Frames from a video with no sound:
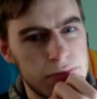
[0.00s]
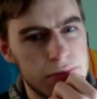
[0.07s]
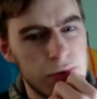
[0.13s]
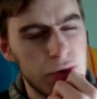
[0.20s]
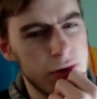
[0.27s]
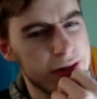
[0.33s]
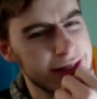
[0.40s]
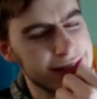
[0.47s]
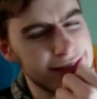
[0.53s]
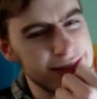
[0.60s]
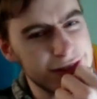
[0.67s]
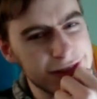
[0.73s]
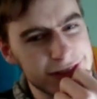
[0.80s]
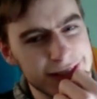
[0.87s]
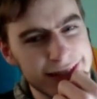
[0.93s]
Or is
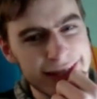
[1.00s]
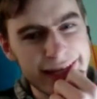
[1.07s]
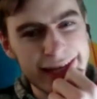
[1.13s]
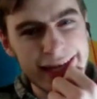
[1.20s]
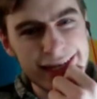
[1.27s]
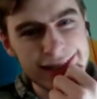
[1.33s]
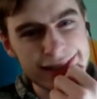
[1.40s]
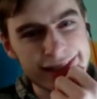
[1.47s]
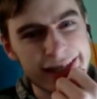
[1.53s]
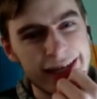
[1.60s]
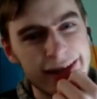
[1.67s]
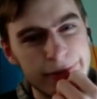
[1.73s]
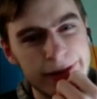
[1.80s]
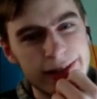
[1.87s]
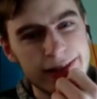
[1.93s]
it the King's
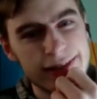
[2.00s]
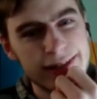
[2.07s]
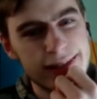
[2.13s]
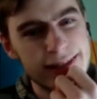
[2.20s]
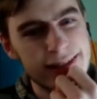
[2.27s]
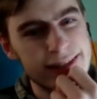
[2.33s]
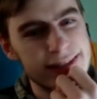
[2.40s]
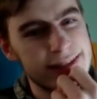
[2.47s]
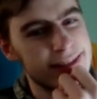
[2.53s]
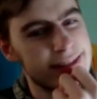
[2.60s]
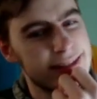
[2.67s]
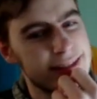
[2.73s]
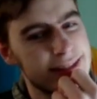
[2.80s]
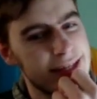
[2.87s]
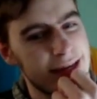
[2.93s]
Gambit?
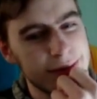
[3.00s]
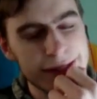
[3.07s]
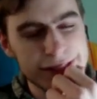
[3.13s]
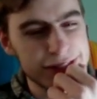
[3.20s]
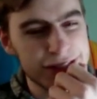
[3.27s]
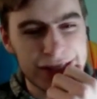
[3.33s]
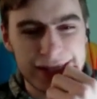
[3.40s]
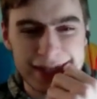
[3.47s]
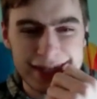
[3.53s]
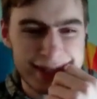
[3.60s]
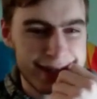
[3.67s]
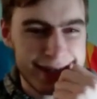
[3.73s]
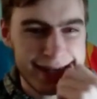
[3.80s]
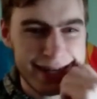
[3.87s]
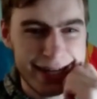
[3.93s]
I'm not sure.
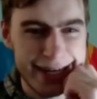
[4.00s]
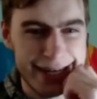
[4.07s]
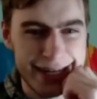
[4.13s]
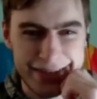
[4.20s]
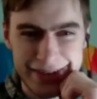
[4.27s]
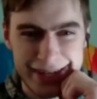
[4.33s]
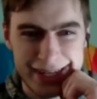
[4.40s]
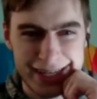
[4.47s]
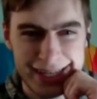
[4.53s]
Anyway.